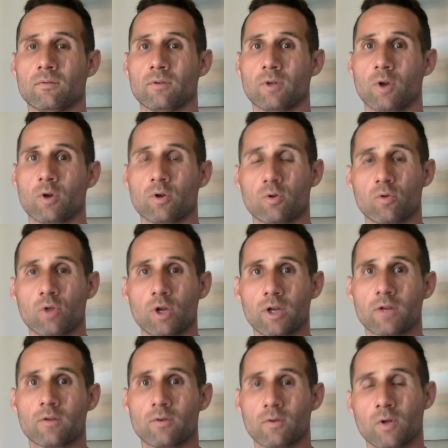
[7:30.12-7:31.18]
You know, you
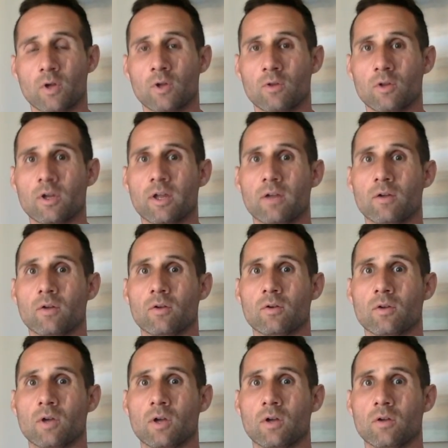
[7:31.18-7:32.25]
look look at
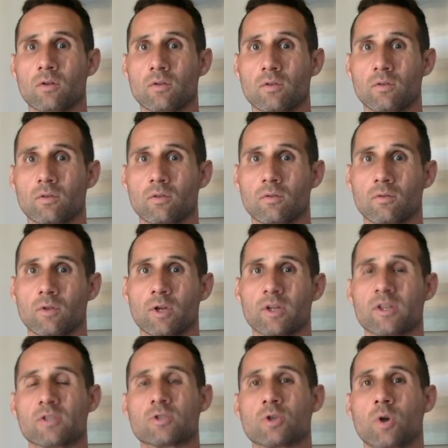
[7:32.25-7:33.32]
look at
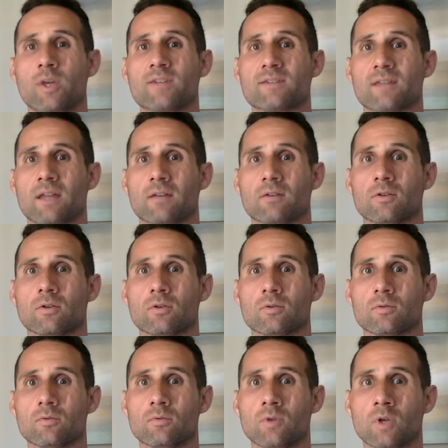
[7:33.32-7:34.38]
the choice that you're
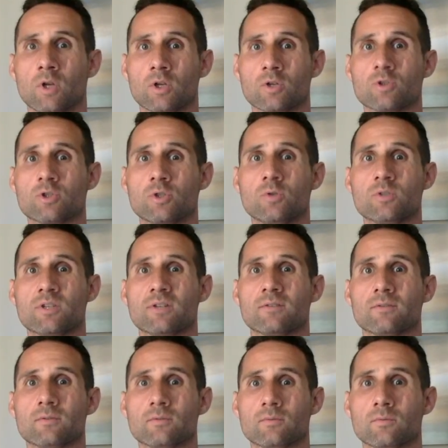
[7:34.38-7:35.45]
you're
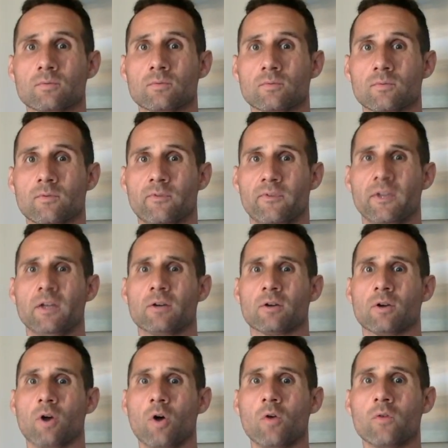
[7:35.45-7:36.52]
choosing
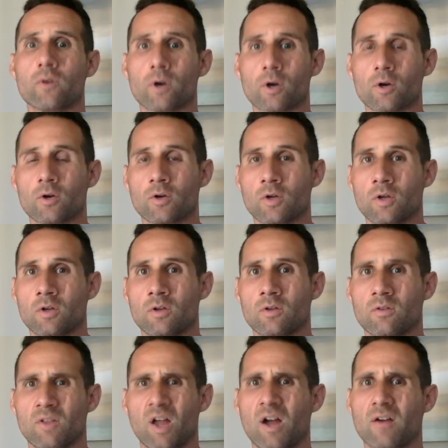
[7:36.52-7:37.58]
fear over
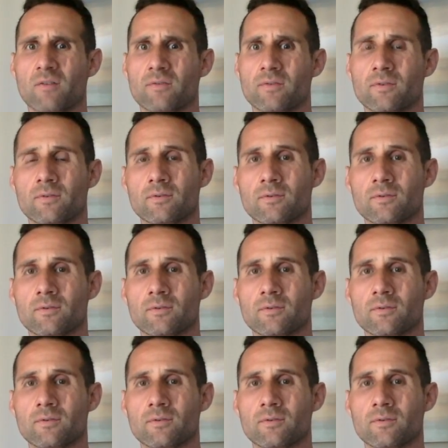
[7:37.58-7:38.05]
love.